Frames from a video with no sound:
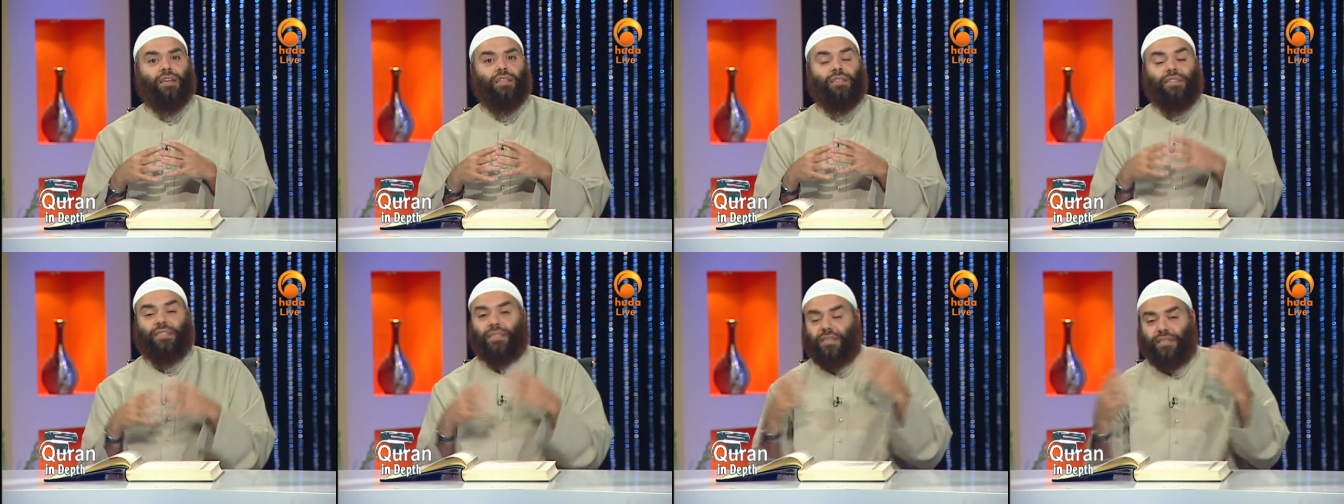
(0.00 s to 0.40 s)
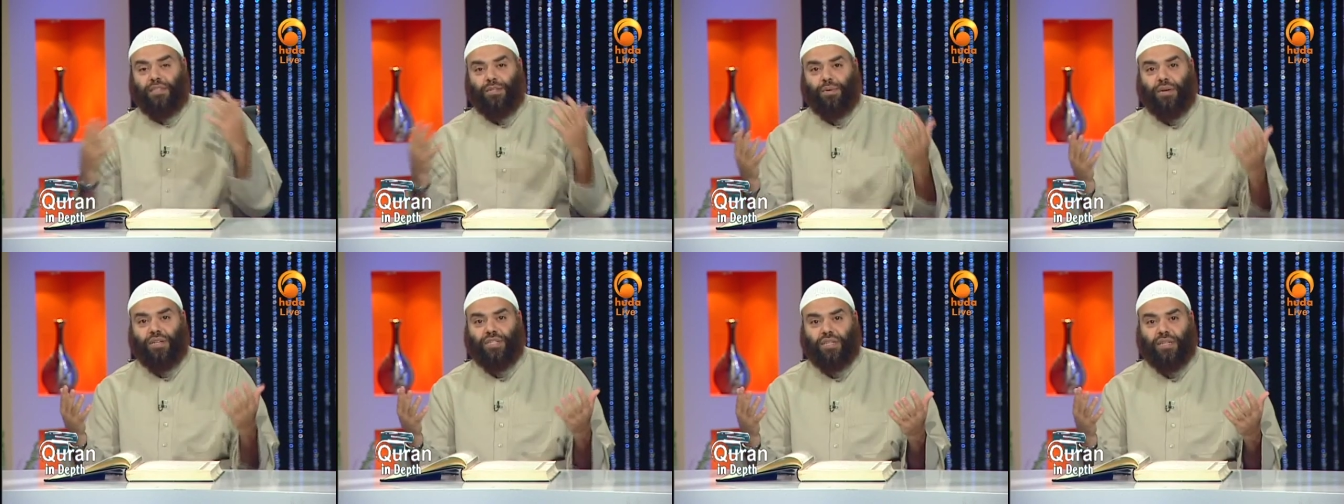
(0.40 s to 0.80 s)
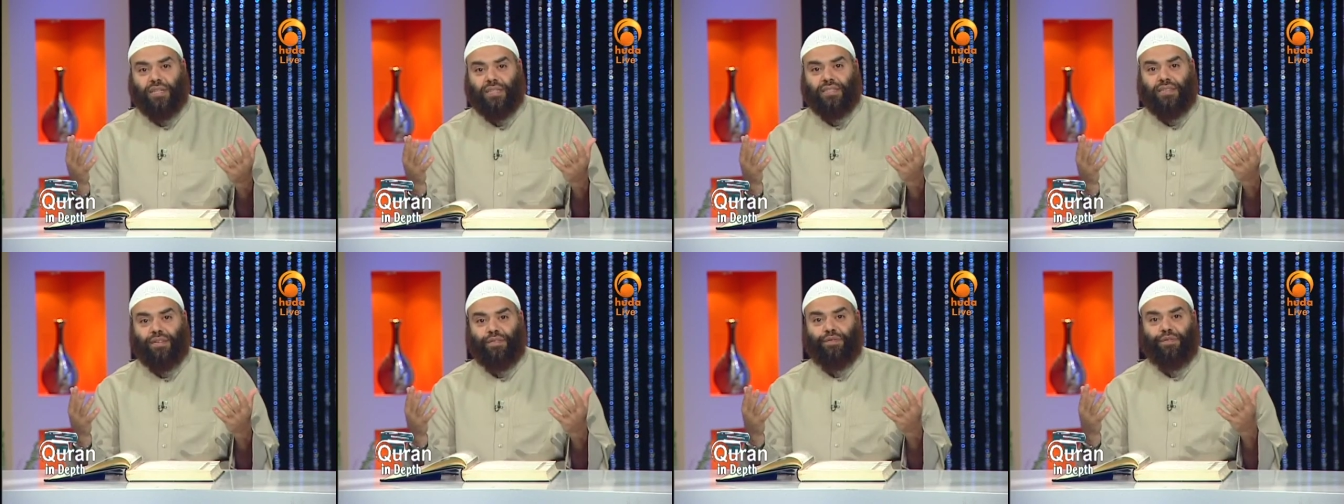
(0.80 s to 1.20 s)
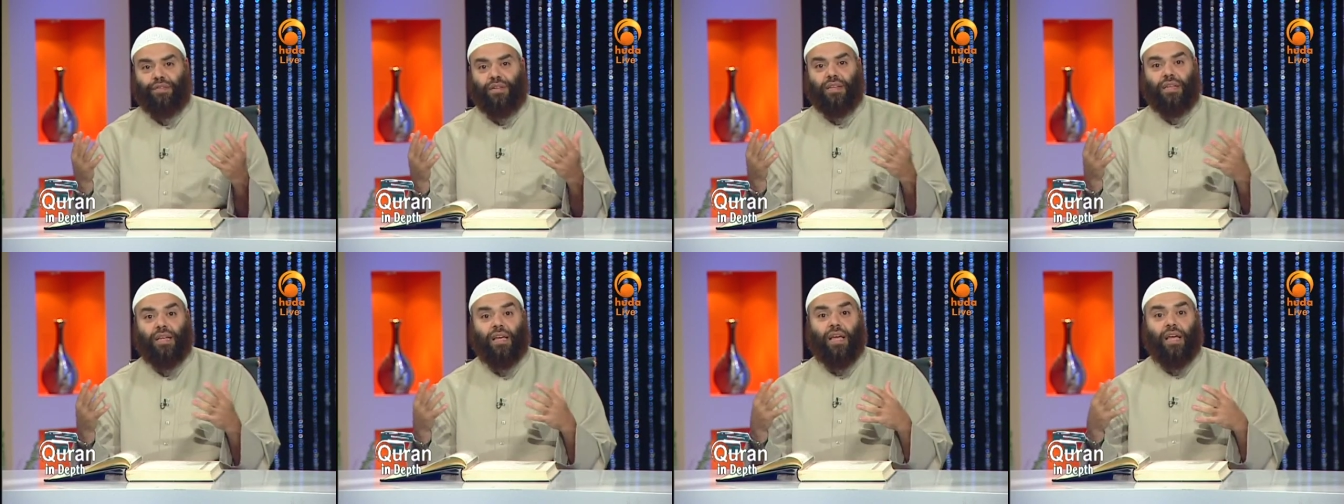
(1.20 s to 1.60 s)
the situation is
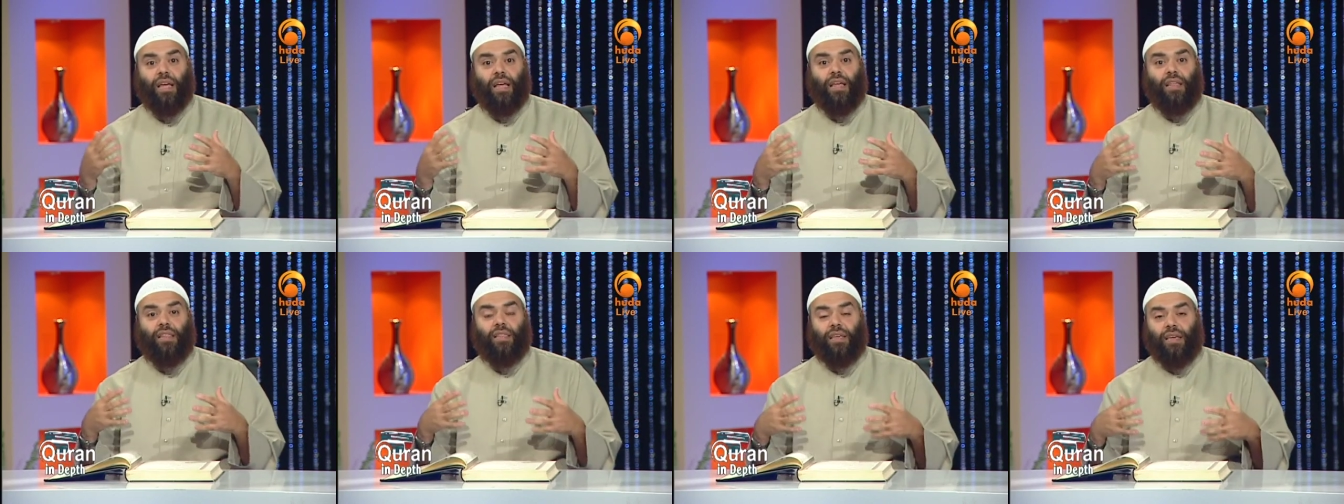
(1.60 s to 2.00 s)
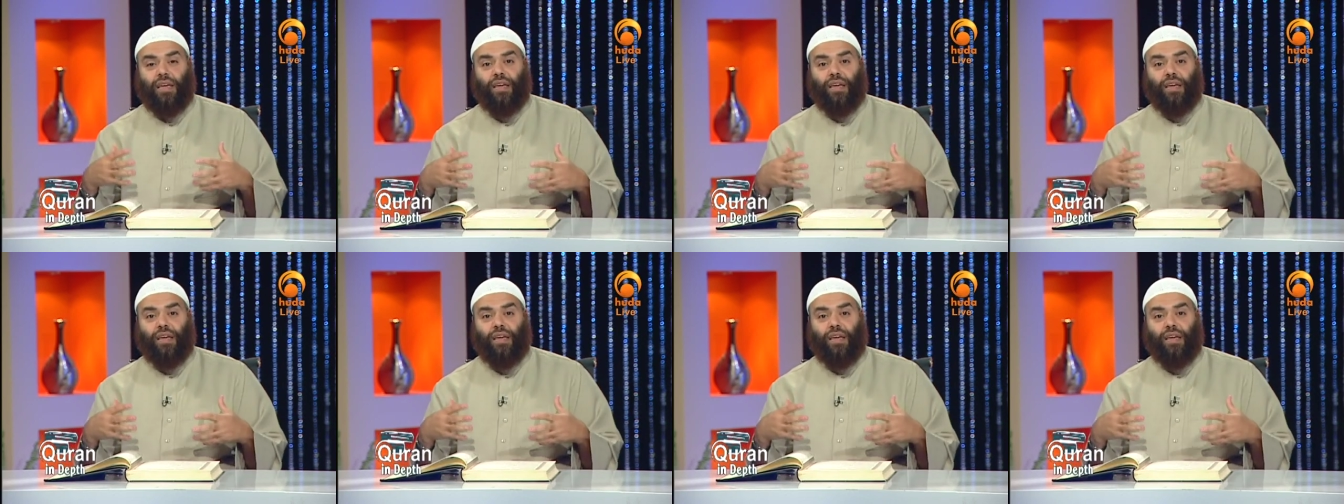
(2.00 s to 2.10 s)
different, the,